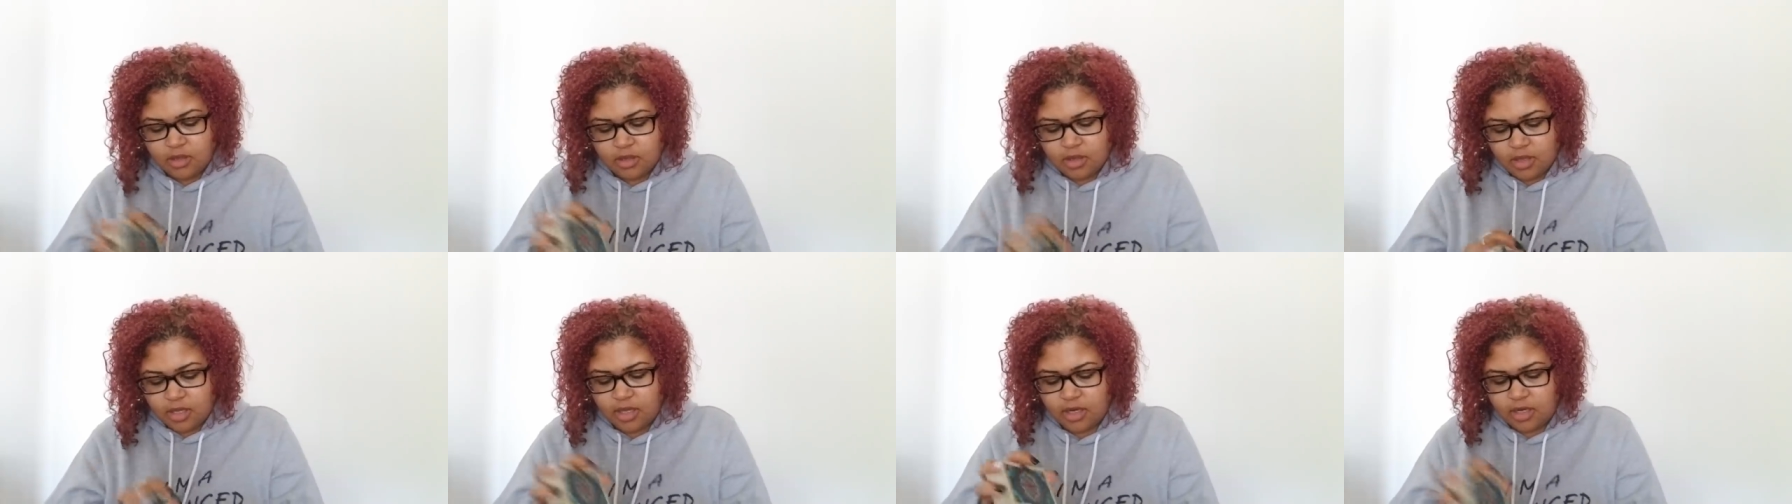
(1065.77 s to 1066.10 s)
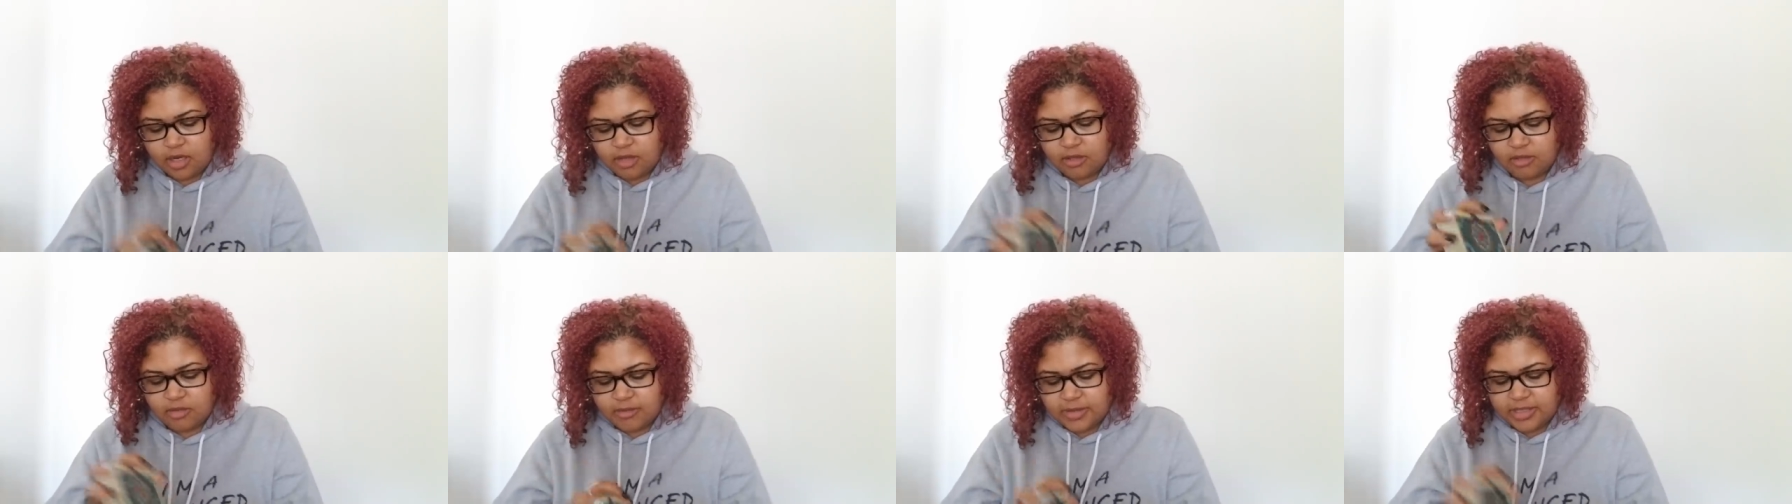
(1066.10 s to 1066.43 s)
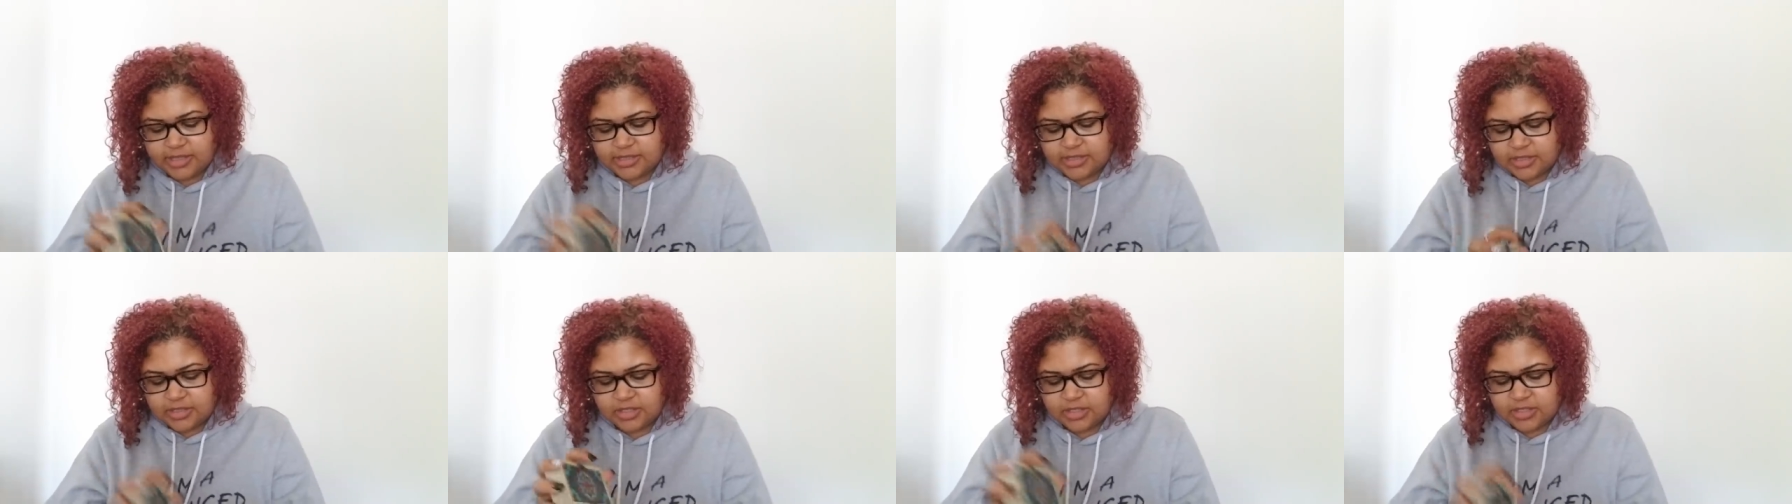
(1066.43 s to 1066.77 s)
Any other
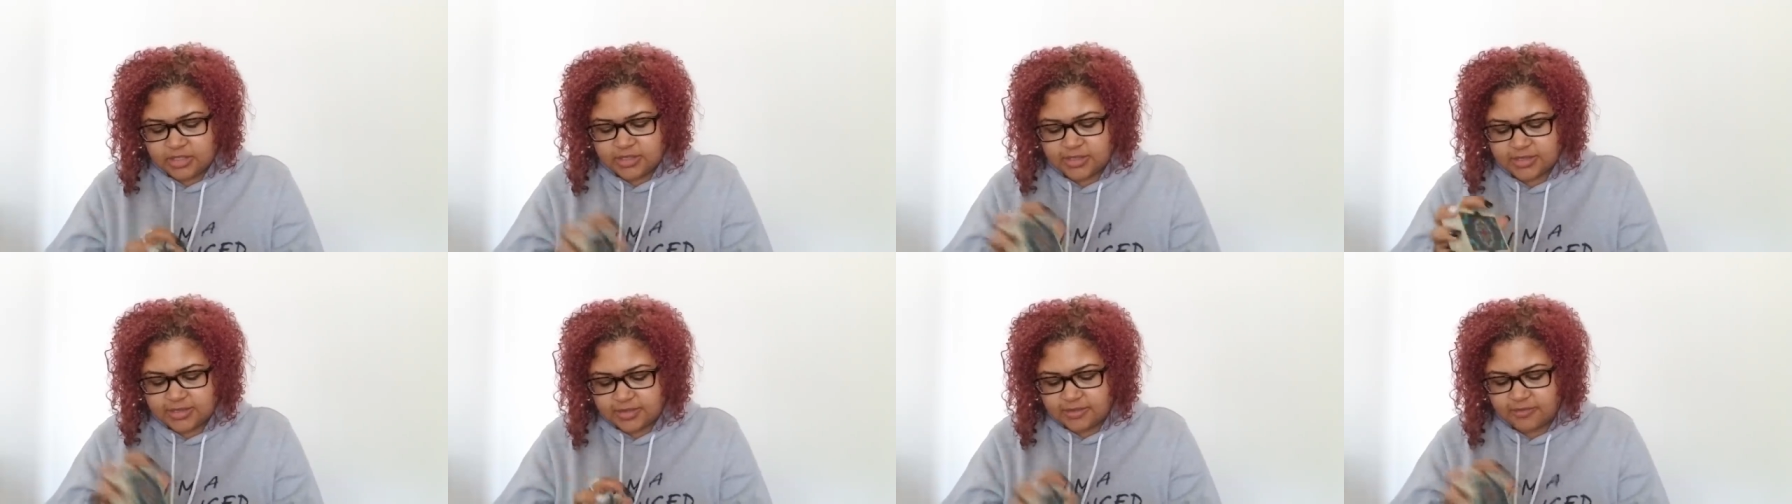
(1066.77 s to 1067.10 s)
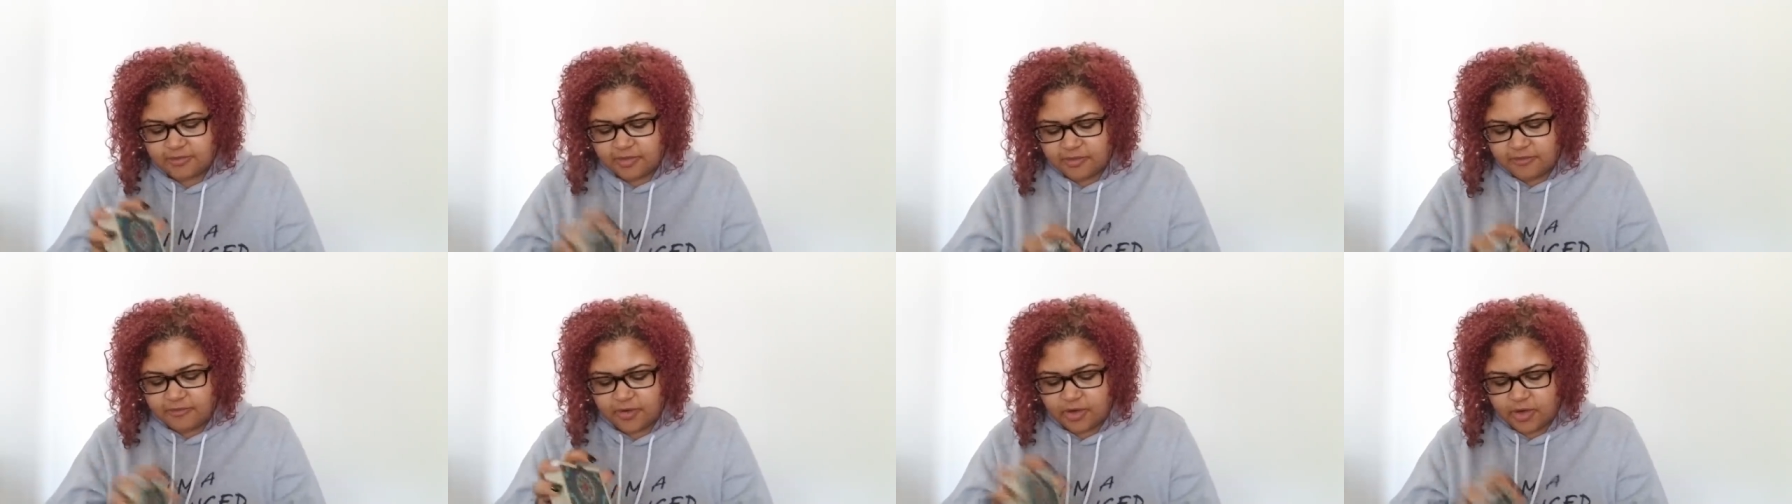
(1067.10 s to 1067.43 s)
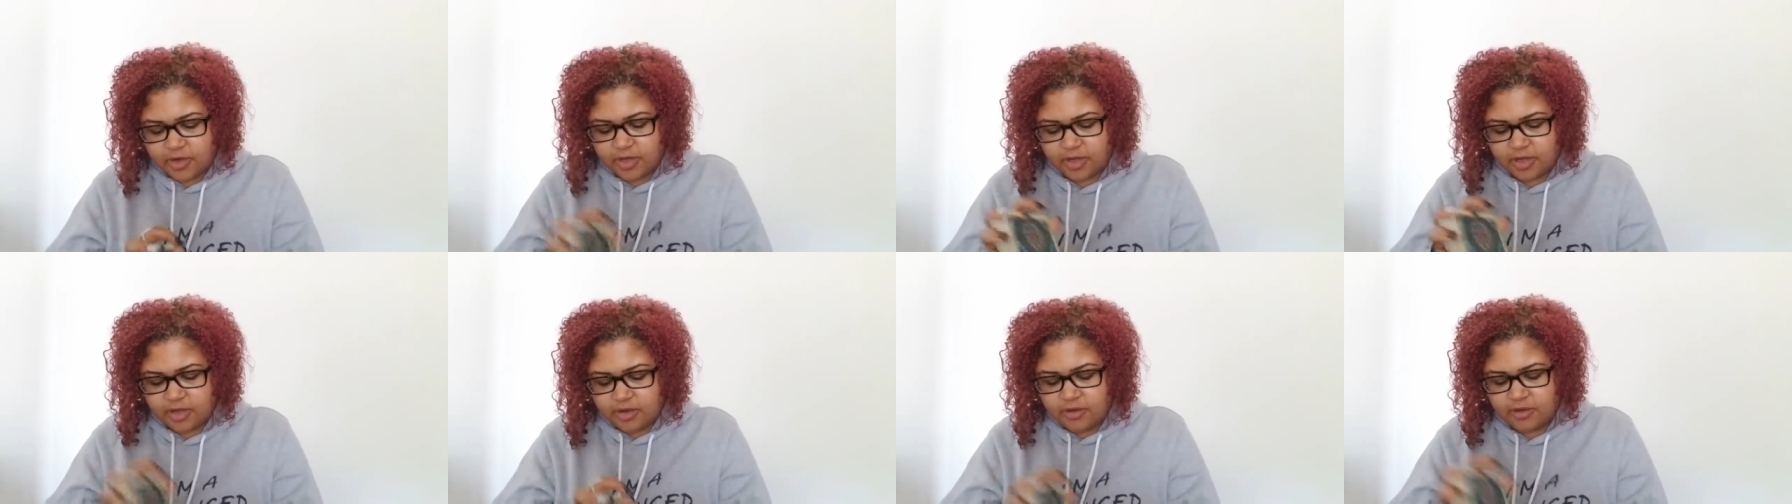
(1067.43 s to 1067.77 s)
messages for
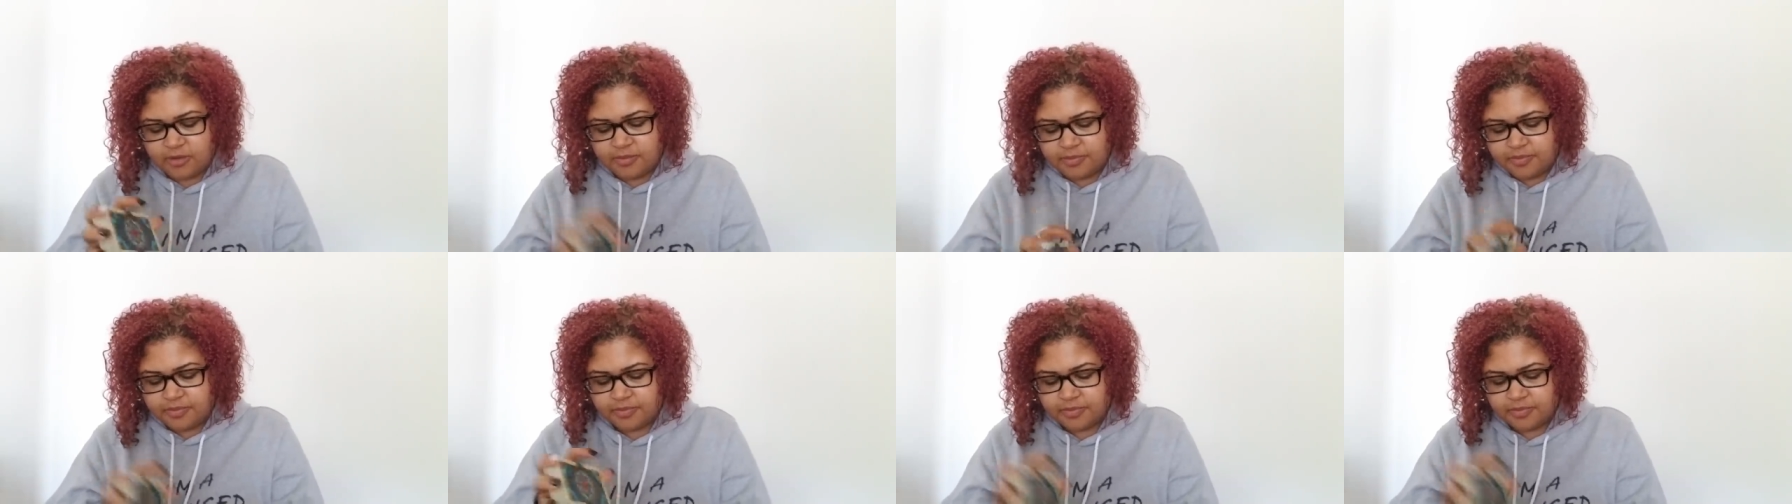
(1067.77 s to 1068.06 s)
Virgo?